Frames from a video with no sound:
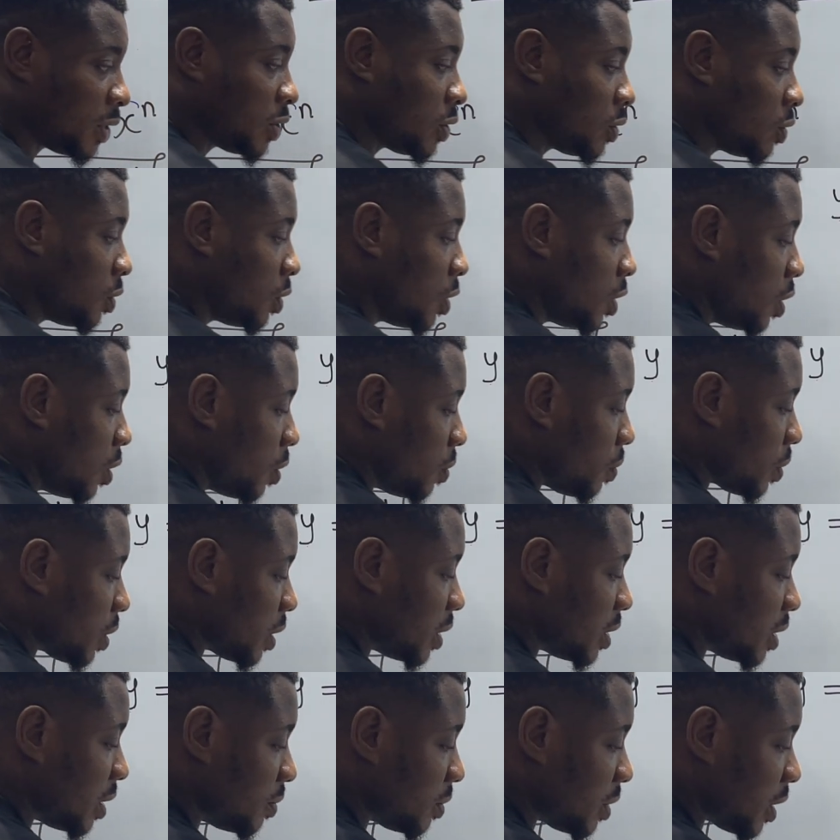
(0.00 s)
So this
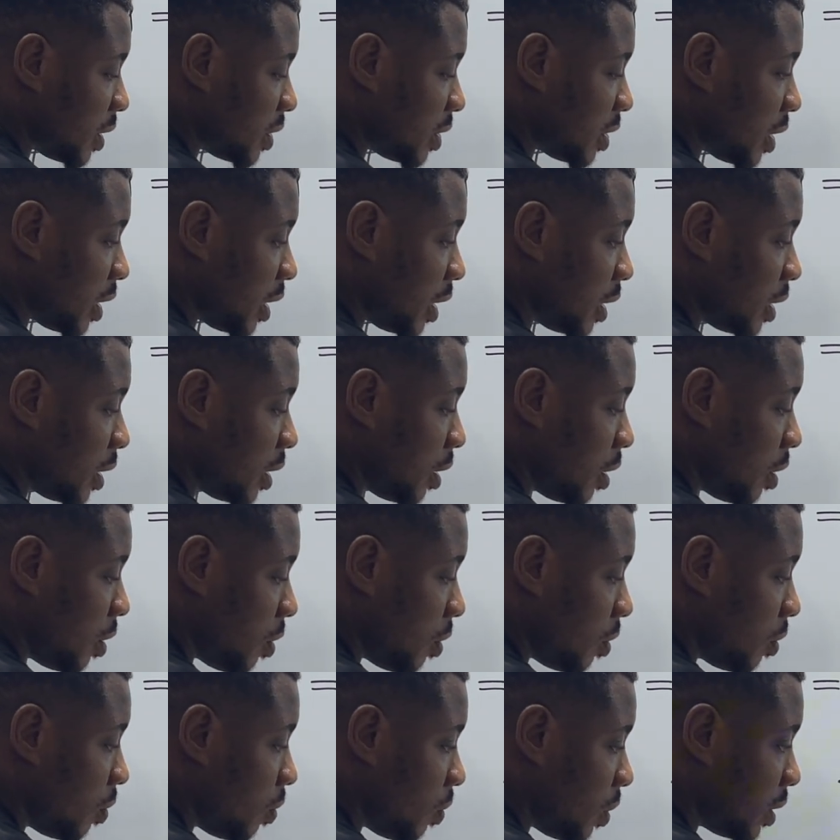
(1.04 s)
seems to be saying
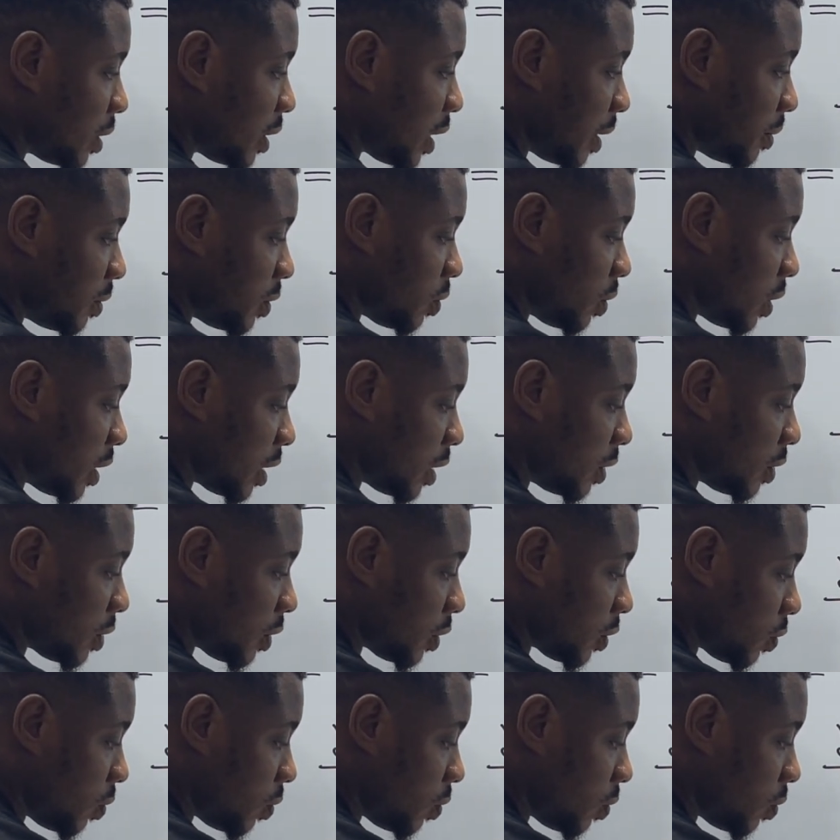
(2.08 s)
1 times 1 gives us